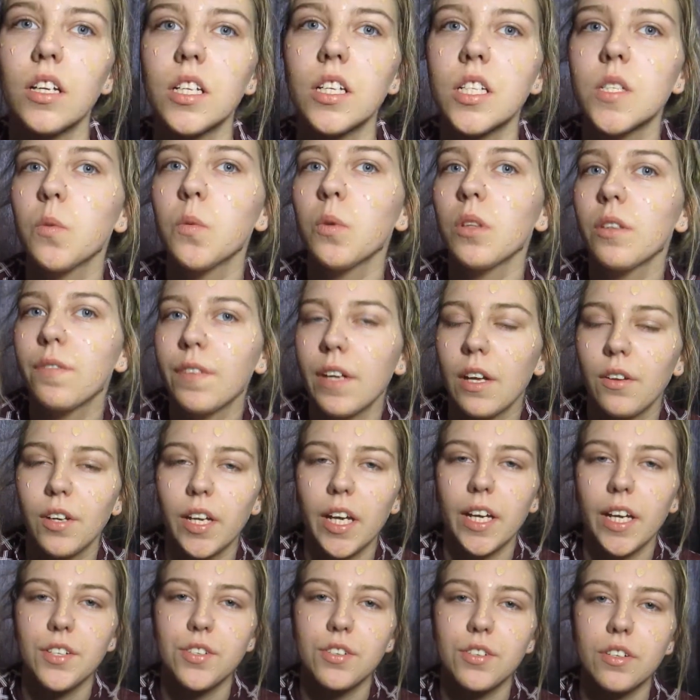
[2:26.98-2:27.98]
So all the
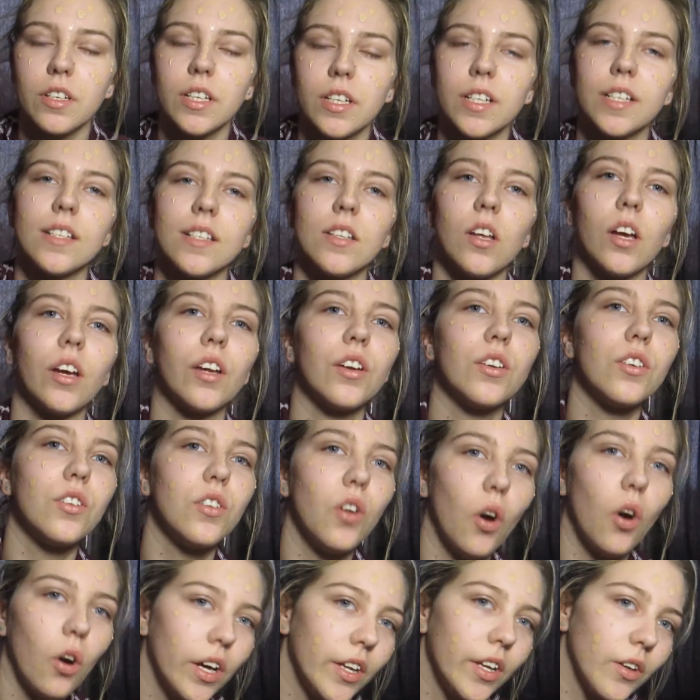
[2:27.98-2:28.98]
foundation is like
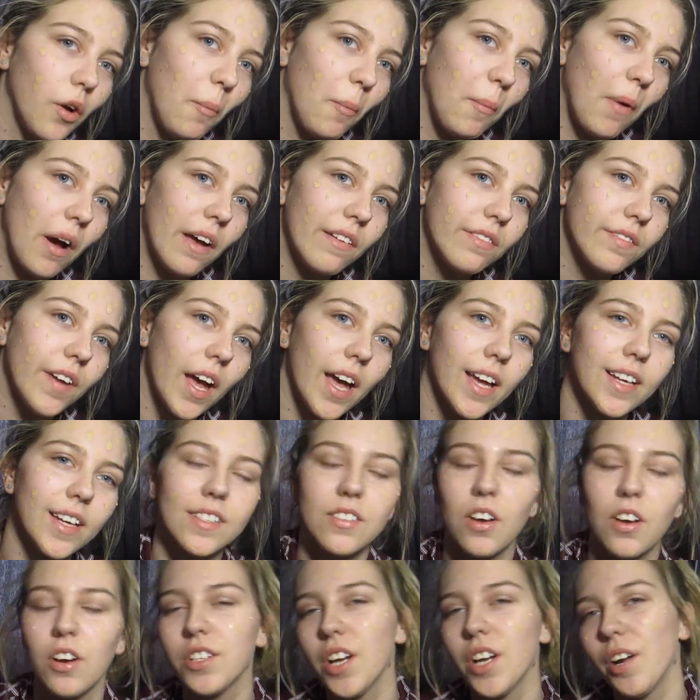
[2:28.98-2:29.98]
dotted on my face.
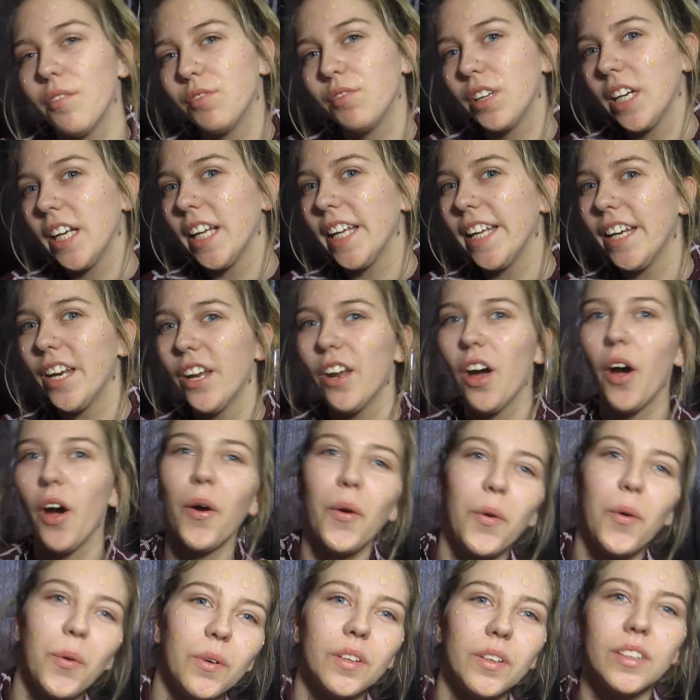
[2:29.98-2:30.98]
I don't really
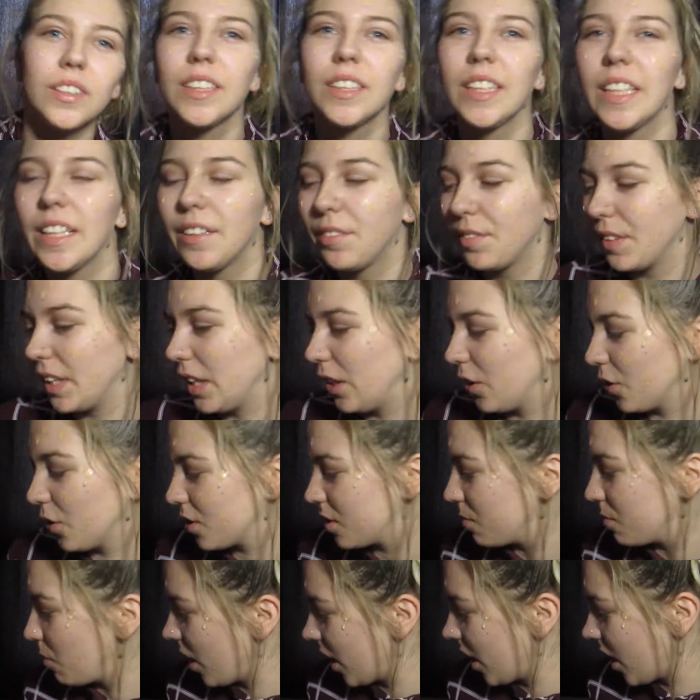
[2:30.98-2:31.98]
know if it
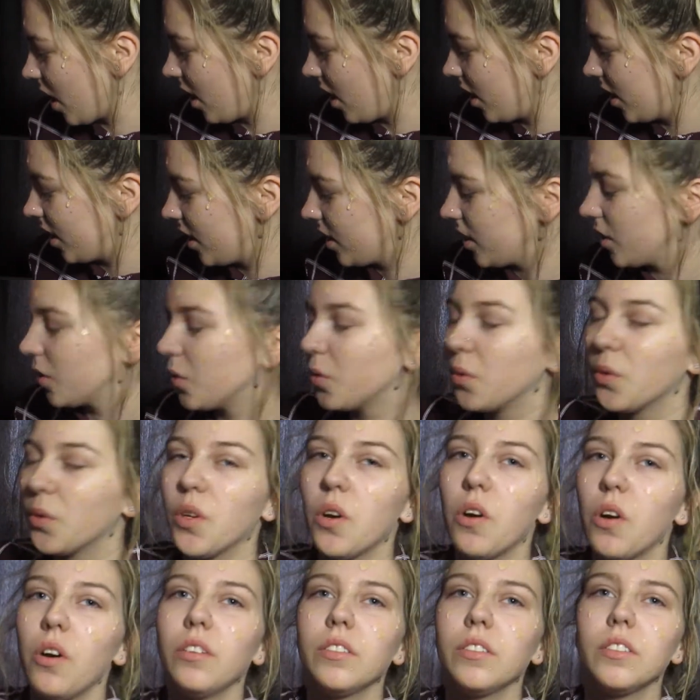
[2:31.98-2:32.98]
looks my colour or
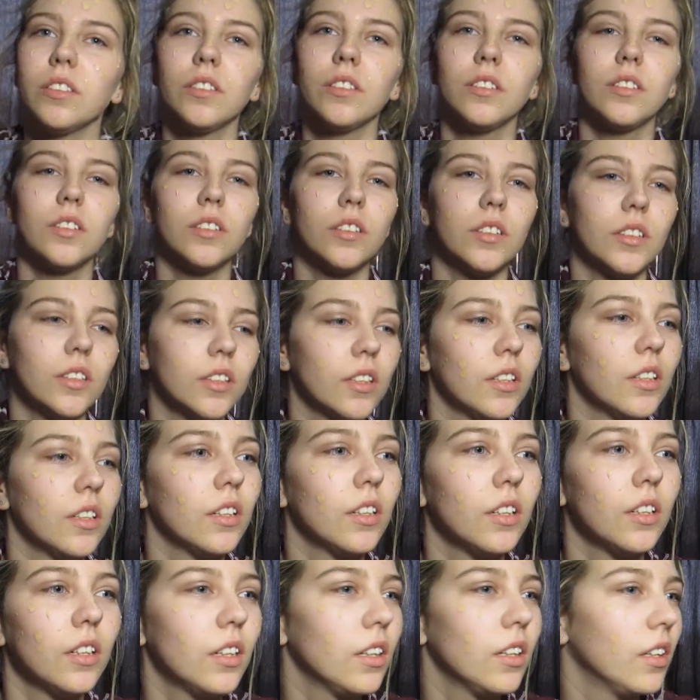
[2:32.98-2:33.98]
not.
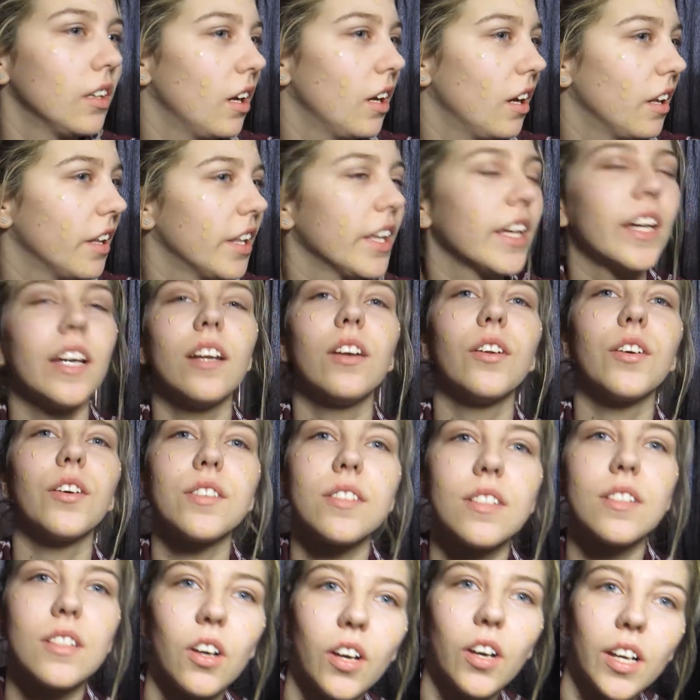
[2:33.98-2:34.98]
I think it looks
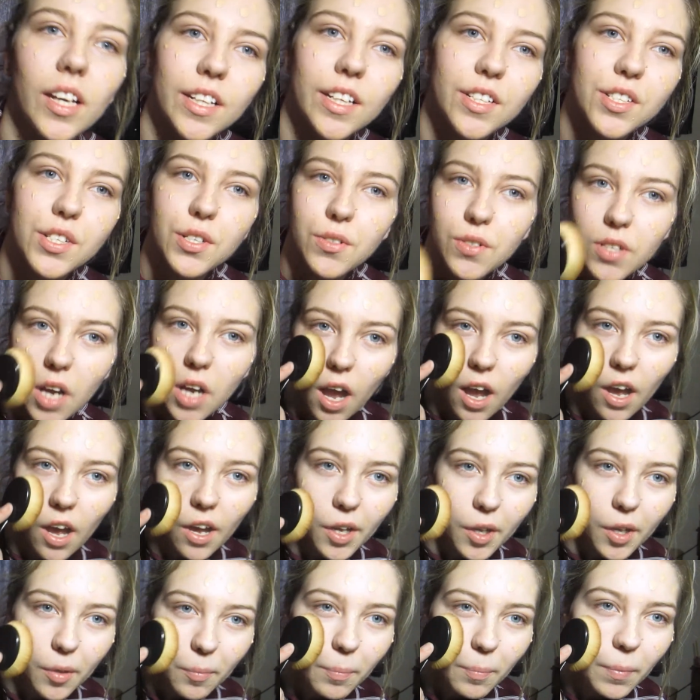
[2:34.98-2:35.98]
slightly too
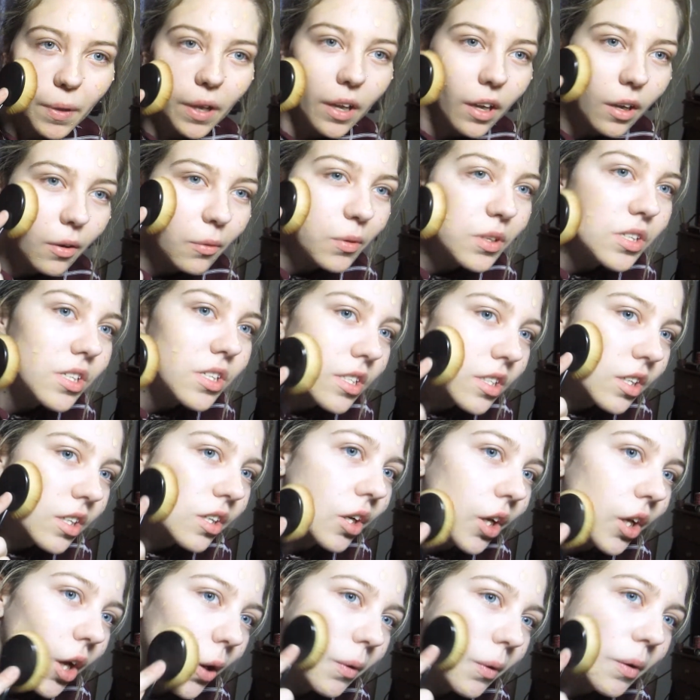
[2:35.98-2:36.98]
dark, but we're just going
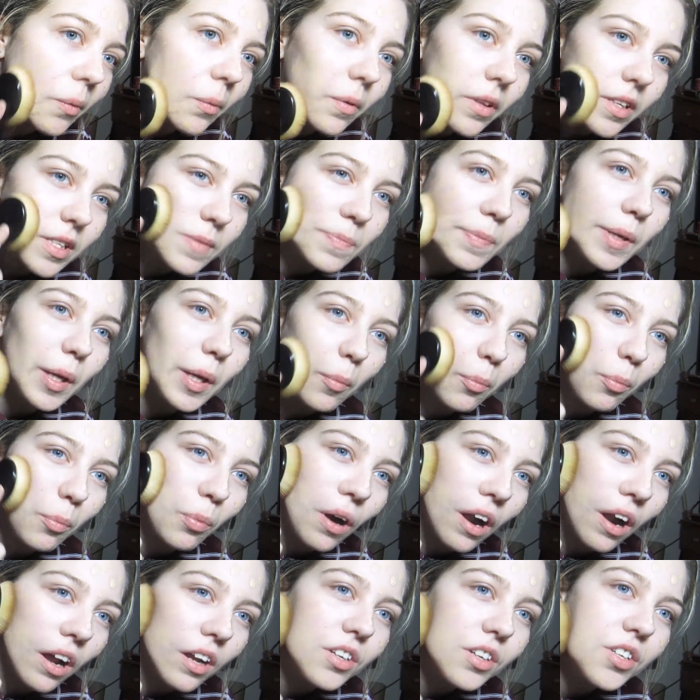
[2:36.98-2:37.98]
to go in with this big
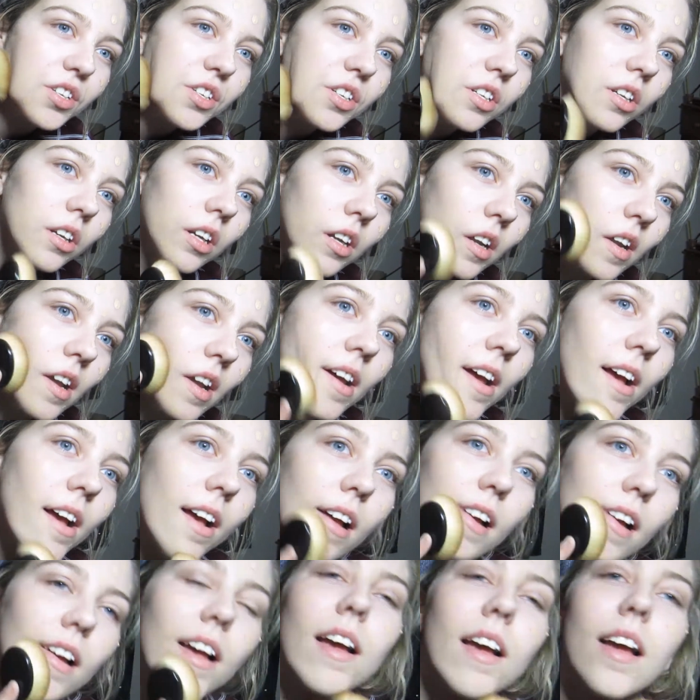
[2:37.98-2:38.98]
brush
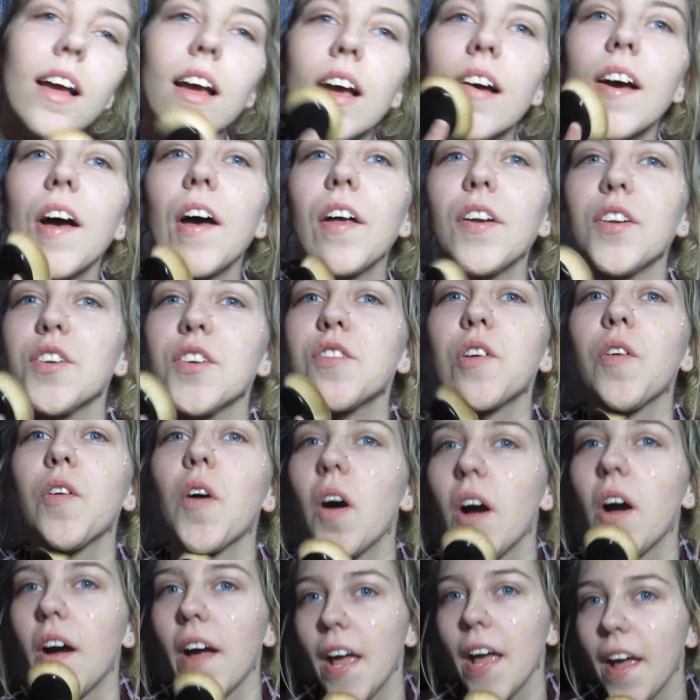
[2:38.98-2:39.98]
and
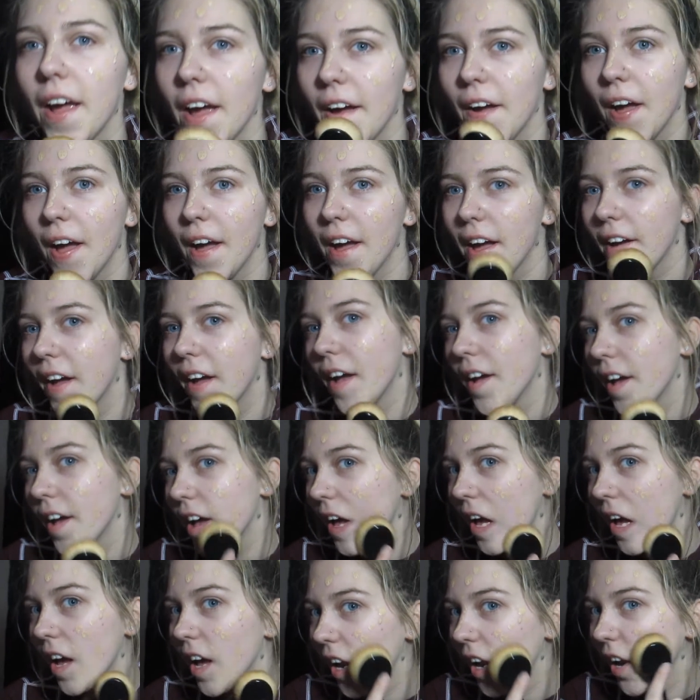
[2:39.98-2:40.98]
try
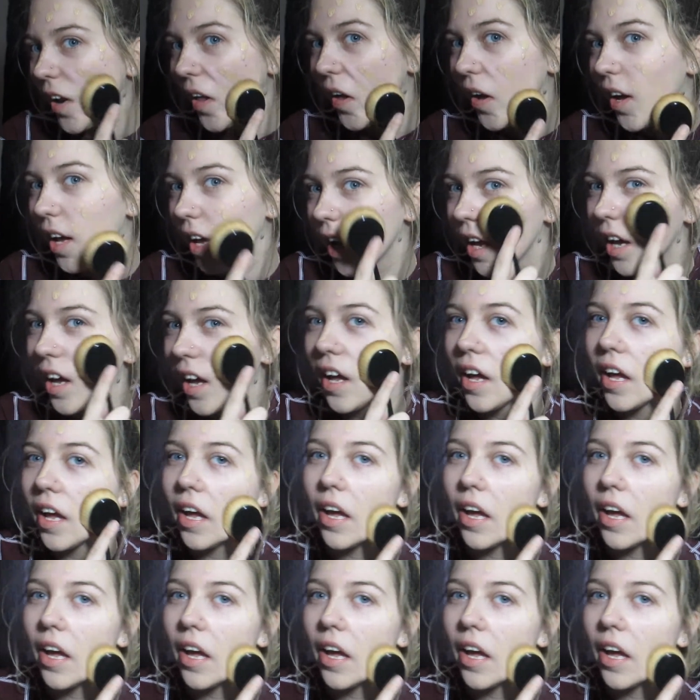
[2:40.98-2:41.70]
and like